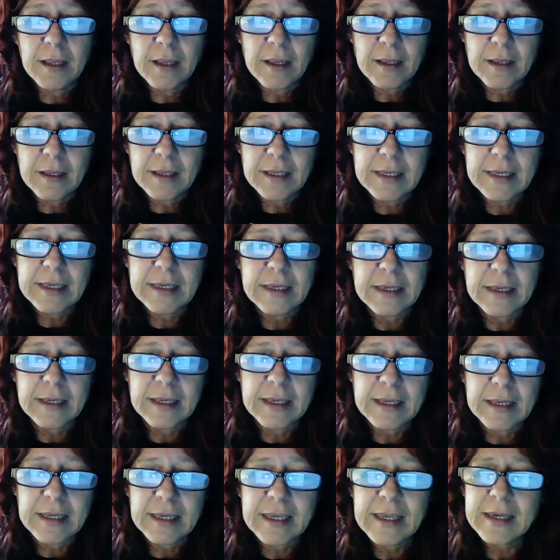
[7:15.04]
he
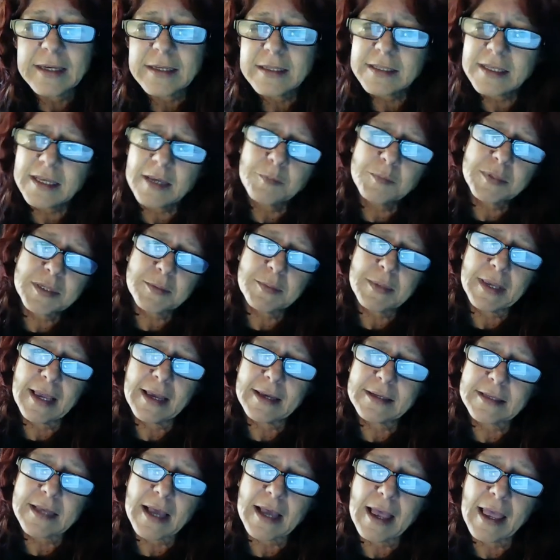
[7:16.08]
accepts me
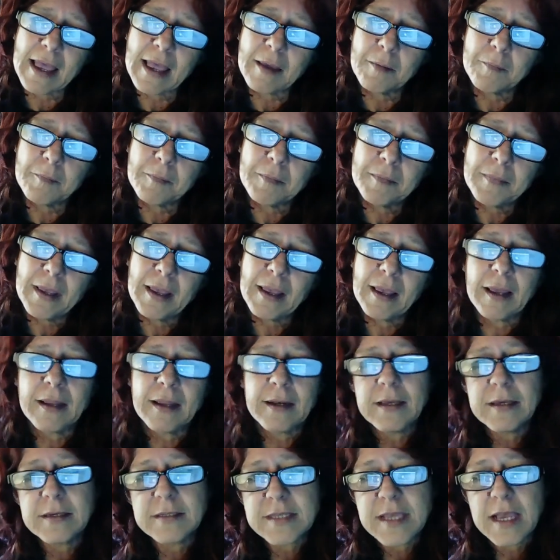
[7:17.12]
as I am, and
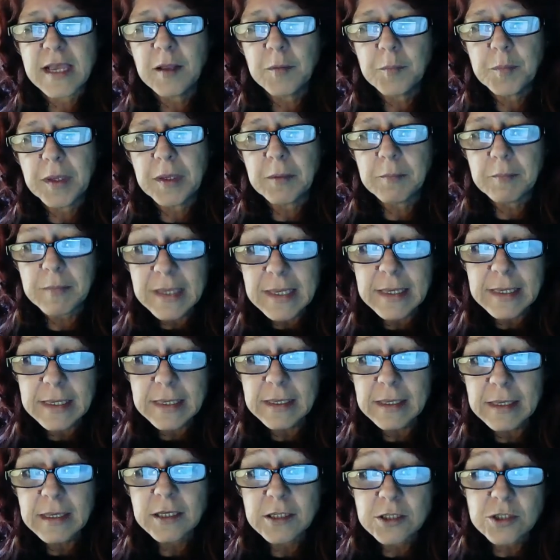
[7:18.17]
he is helping
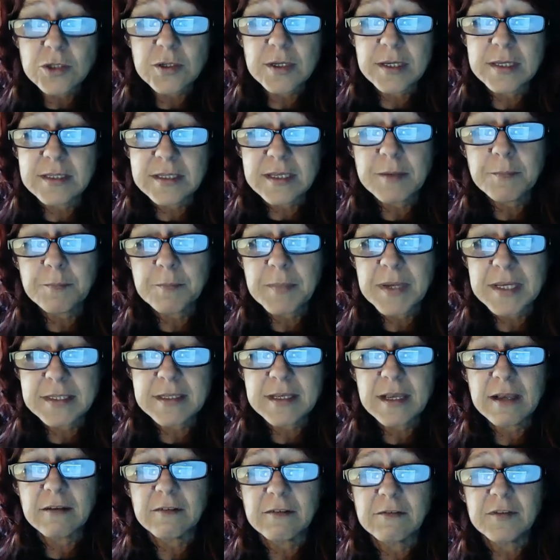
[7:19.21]
me to accept
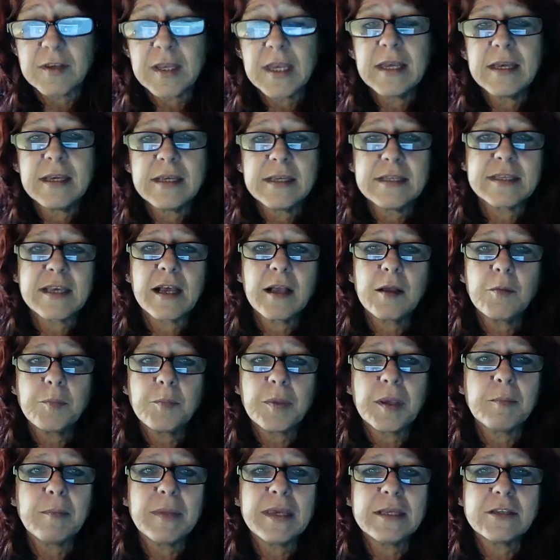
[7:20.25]
myself. He's
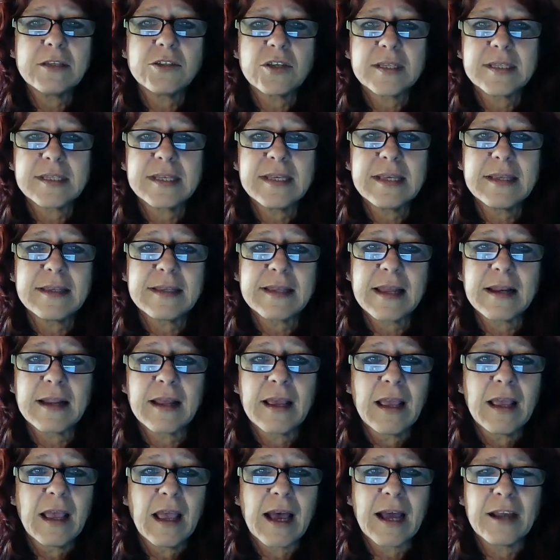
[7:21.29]
helping me to see that
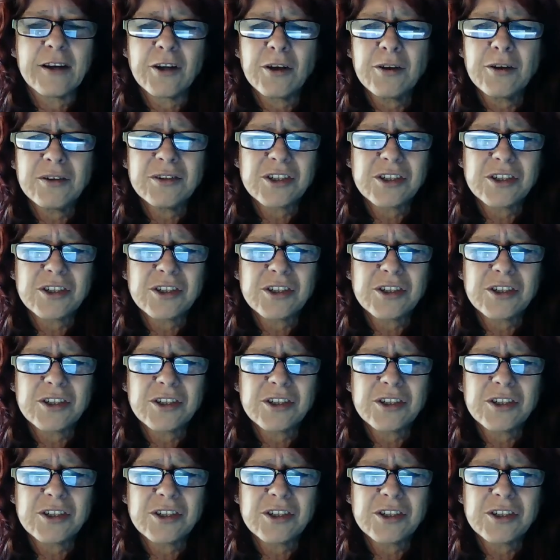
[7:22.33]
I'm